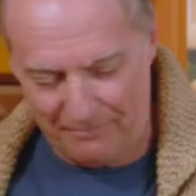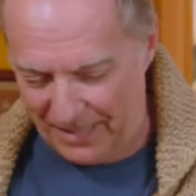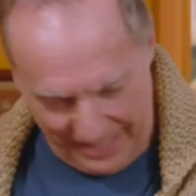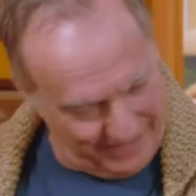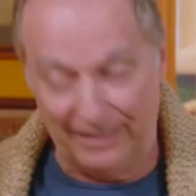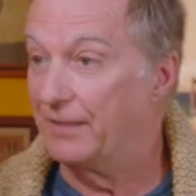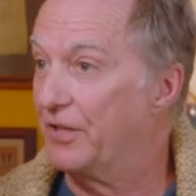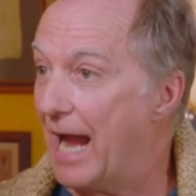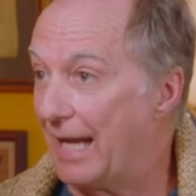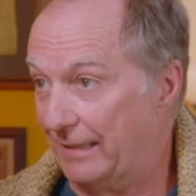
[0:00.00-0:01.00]
I'm taking
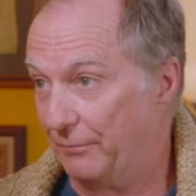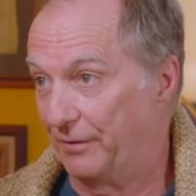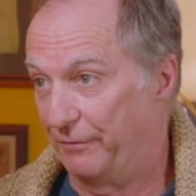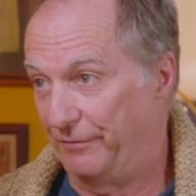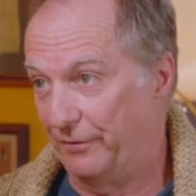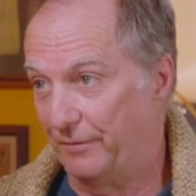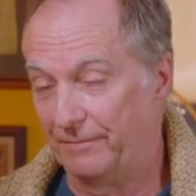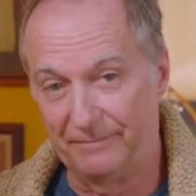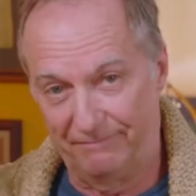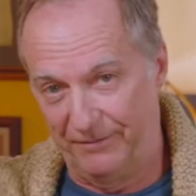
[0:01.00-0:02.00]
exactly with the food
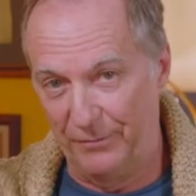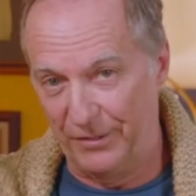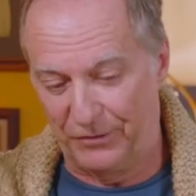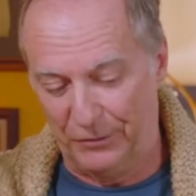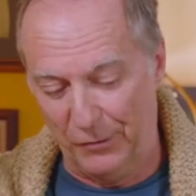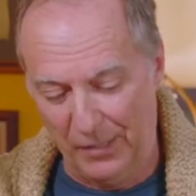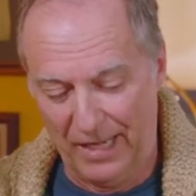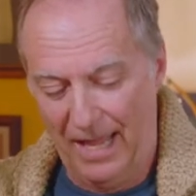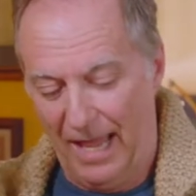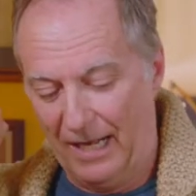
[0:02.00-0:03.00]
very astute.
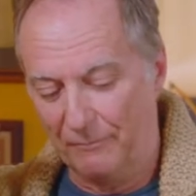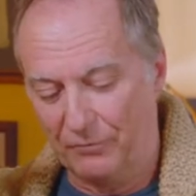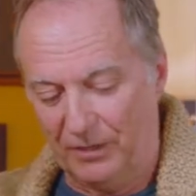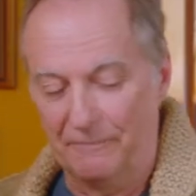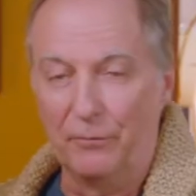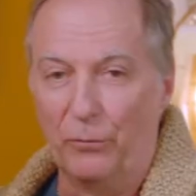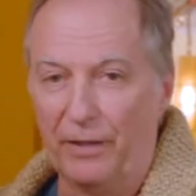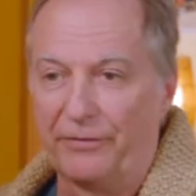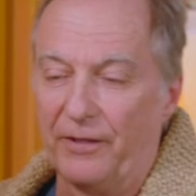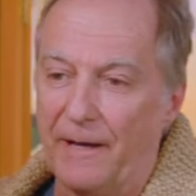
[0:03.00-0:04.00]
And I'm sleeping
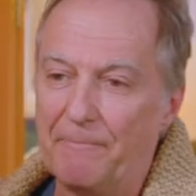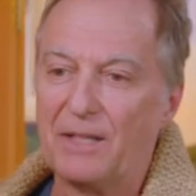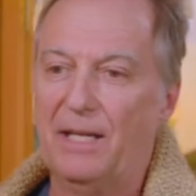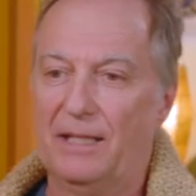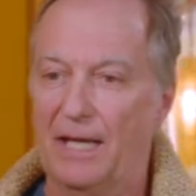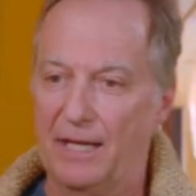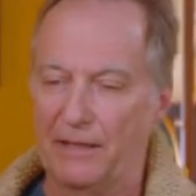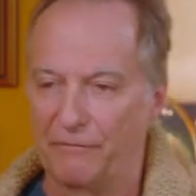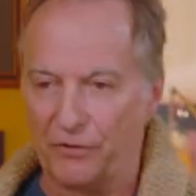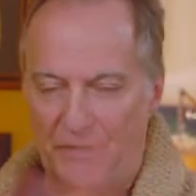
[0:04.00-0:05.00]
with uh, the,
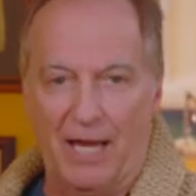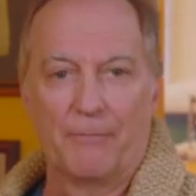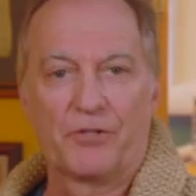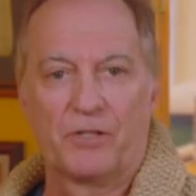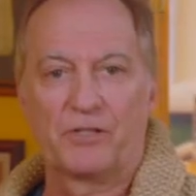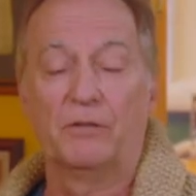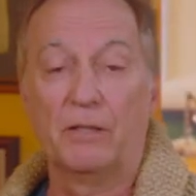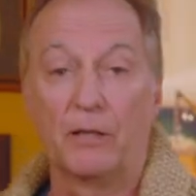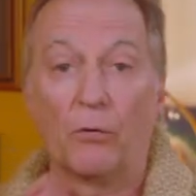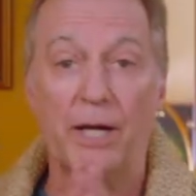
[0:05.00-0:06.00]
the, first camera assistant
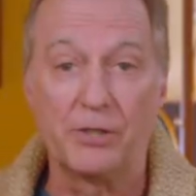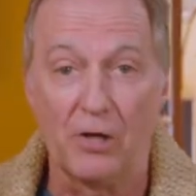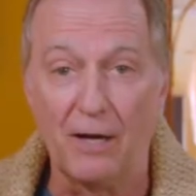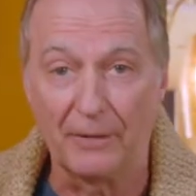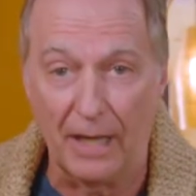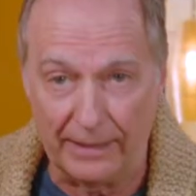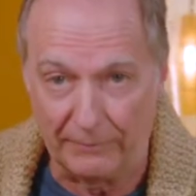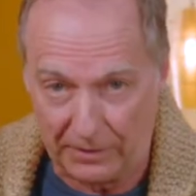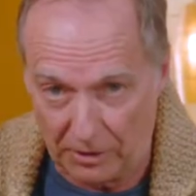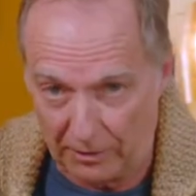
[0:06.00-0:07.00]
did a great job. A guy
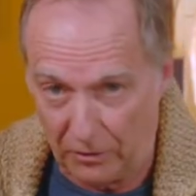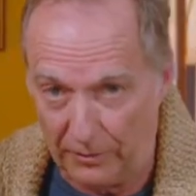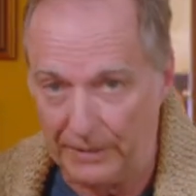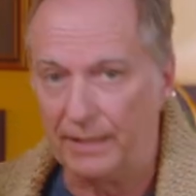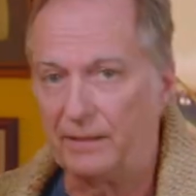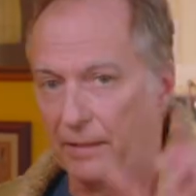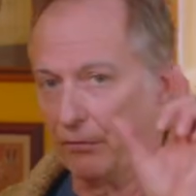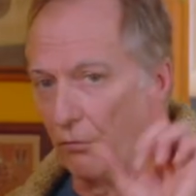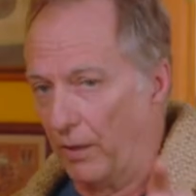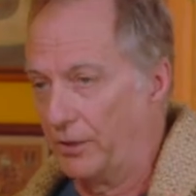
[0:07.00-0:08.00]
named John Coignet did a
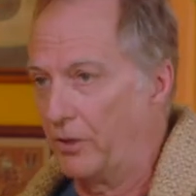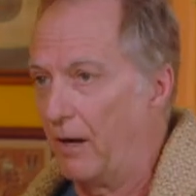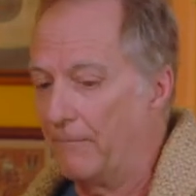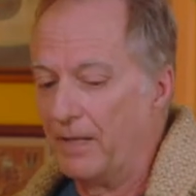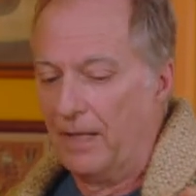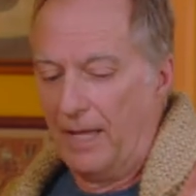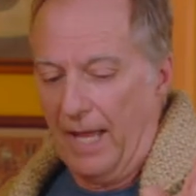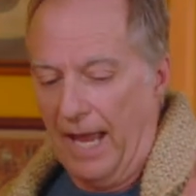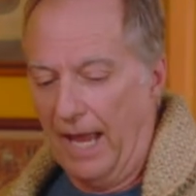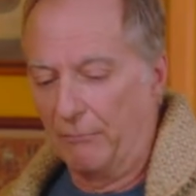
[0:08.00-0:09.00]
great job.
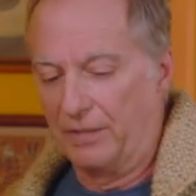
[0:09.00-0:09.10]
And